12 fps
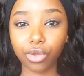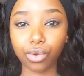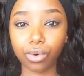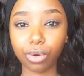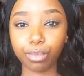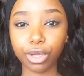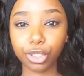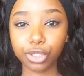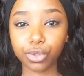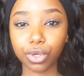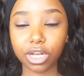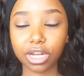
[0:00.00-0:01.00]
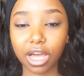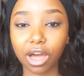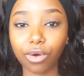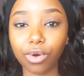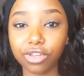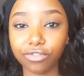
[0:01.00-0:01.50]
you were being told
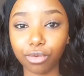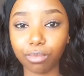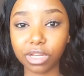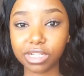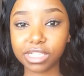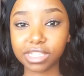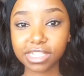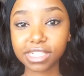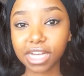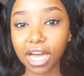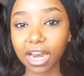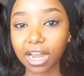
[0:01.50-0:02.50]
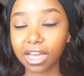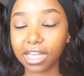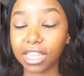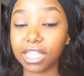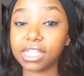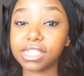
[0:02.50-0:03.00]
how if you mix this color
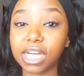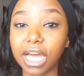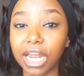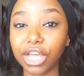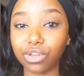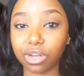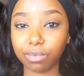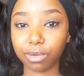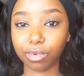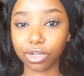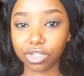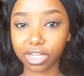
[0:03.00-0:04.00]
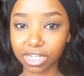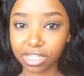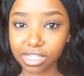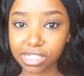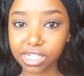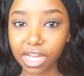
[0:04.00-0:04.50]
and this color you'll be able to
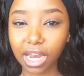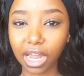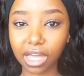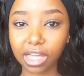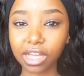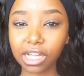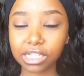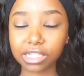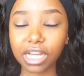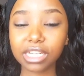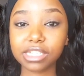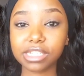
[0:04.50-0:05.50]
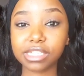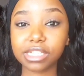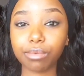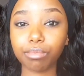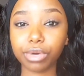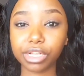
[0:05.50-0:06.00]
get this color. So that is the
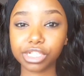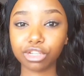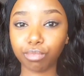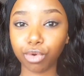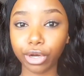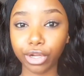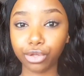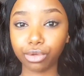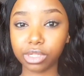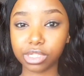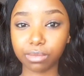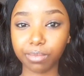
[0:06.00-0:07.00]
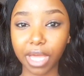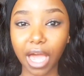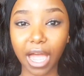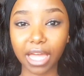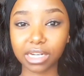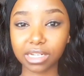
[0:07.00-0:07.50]
same principle used
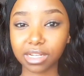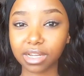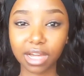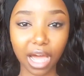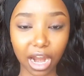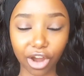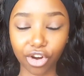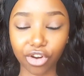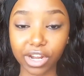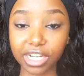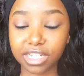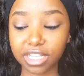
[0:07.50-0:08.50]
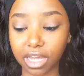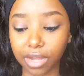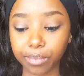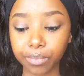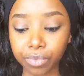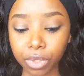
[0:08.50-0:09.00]
behind color
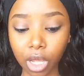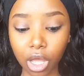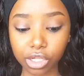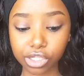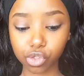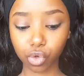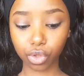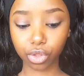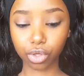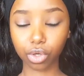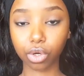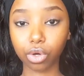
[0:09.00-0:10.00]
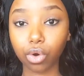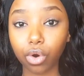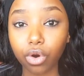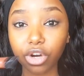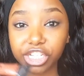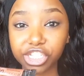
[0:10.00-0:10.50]
correcting. So the
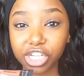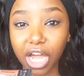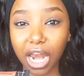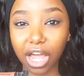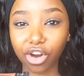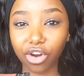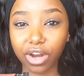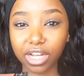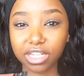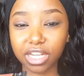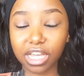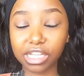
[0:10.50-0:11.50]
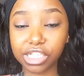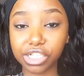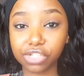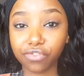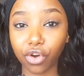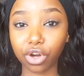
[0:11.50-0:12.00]
orange color corrector is
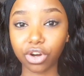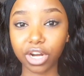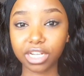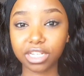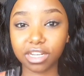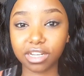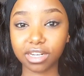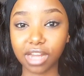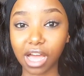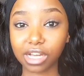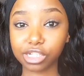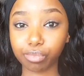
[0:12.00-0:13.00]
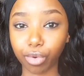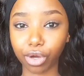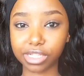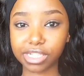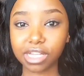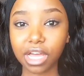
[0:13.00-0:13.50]
used for correcting dark
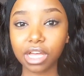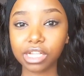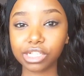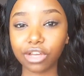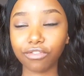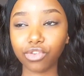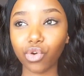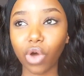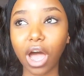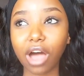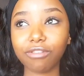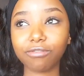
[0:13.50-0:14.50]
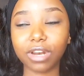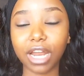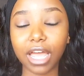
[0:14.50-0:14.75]
spots. So if you have